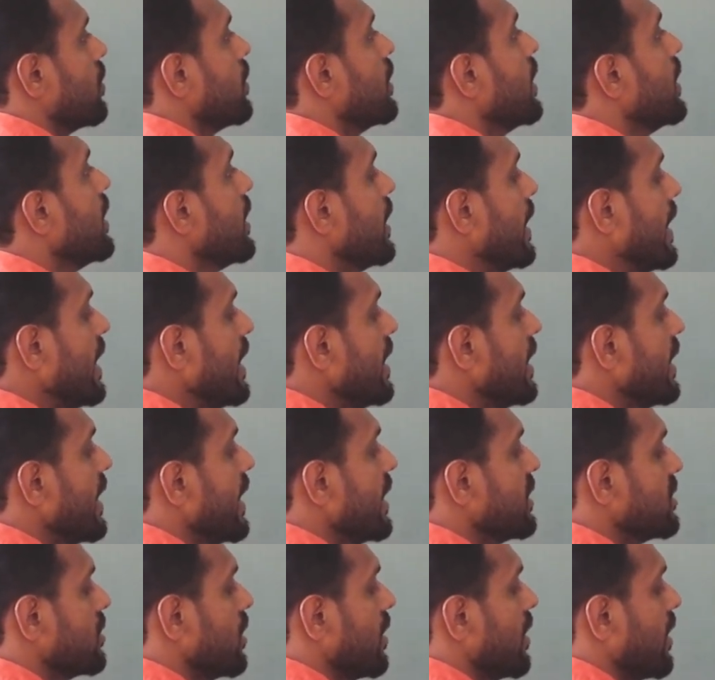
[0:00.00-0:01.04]
Then
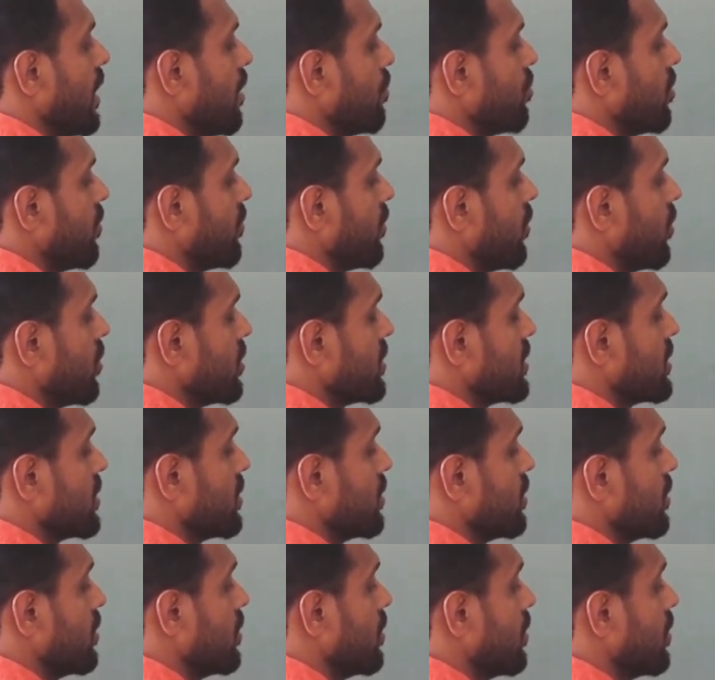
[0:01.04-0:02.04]
irrigation type of loads.